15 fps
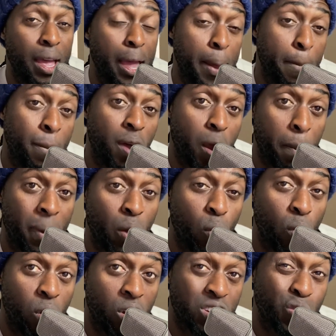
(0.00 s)
And mark my
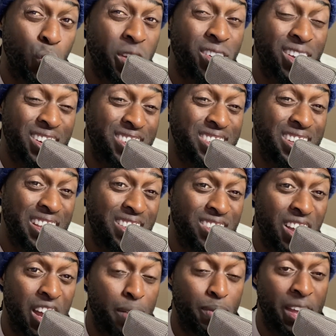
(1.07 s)
words, we are going to see this
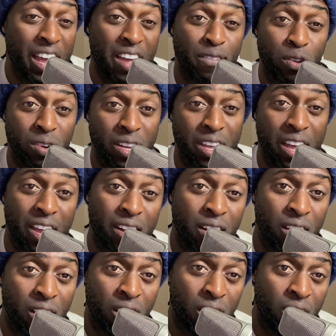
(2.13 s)
kind of behavior again.
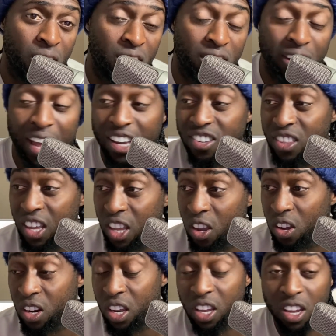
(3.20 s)
The next thing you're
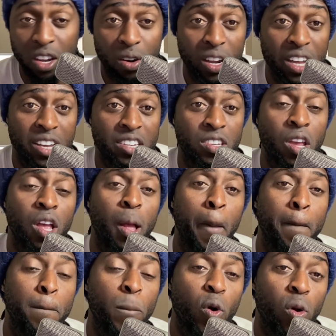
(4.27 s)
going to hear is
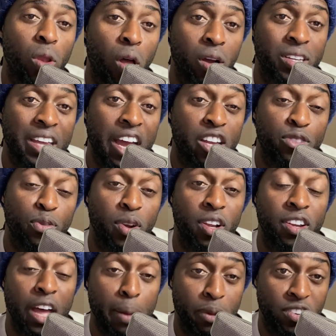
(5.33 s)
more lockdowns for
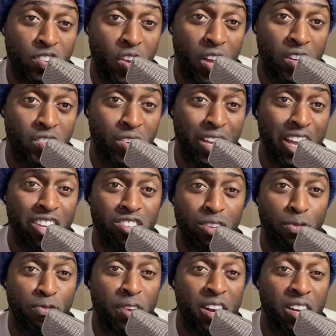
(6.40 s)
climate change. It's
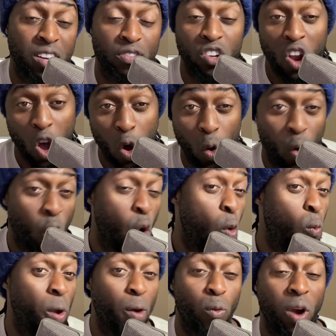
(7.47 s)
definitive. No,
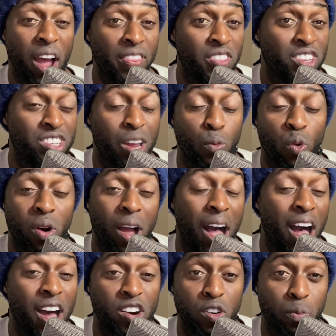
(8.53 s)
we're right this time. We're
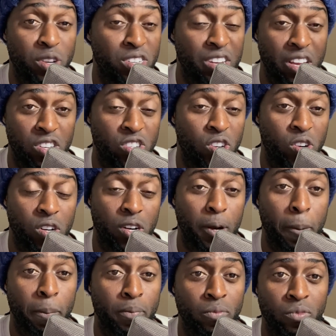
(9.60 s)
100% certain.
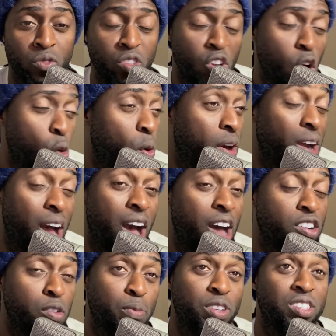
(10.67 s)
No, we're
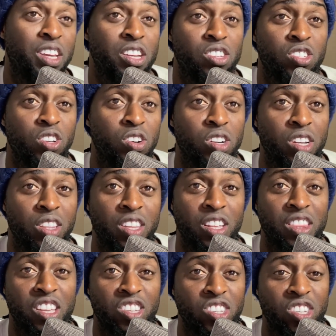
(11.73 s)
100% certain that
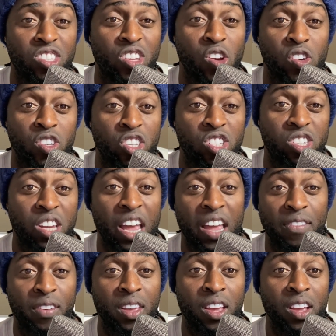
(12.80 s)
this is going to
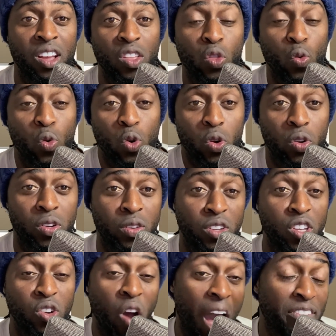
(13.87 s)
save the world.
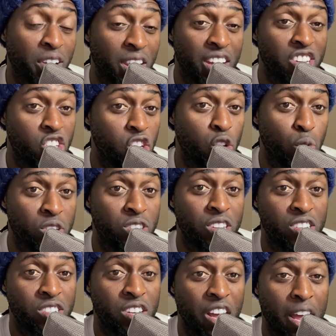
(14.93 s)
You have to listen to us
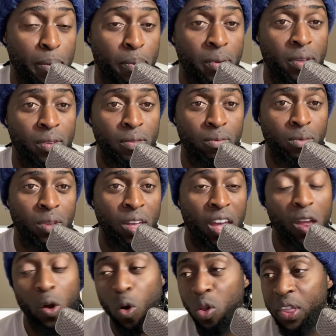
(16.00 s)
this time.
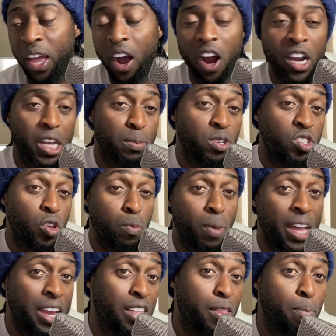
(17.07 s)
And all the arguments you
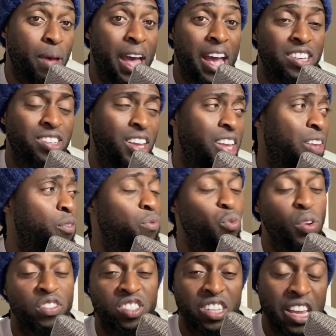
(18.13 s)
make in the past, like,
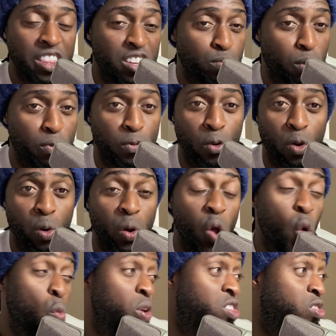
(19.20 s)
we've seen this before.
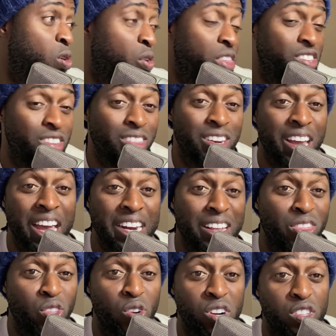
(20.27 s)
We saw this in the
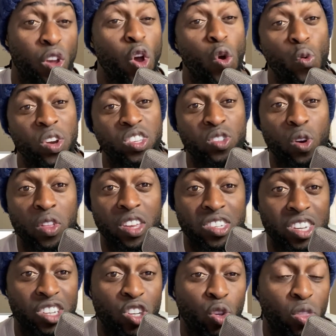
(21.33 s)
1930s. We saw this
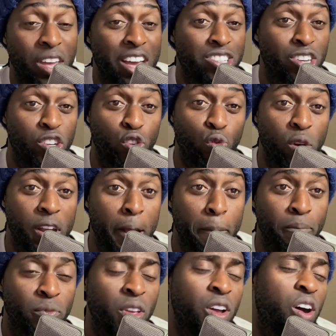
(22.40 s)
in 2020.
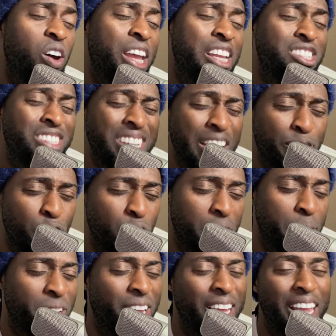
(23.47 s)
It's different.
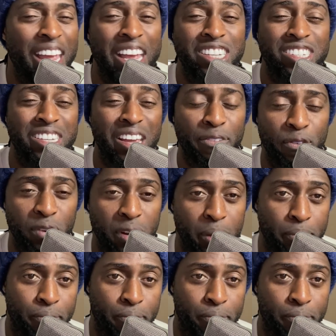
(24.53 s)
It's different.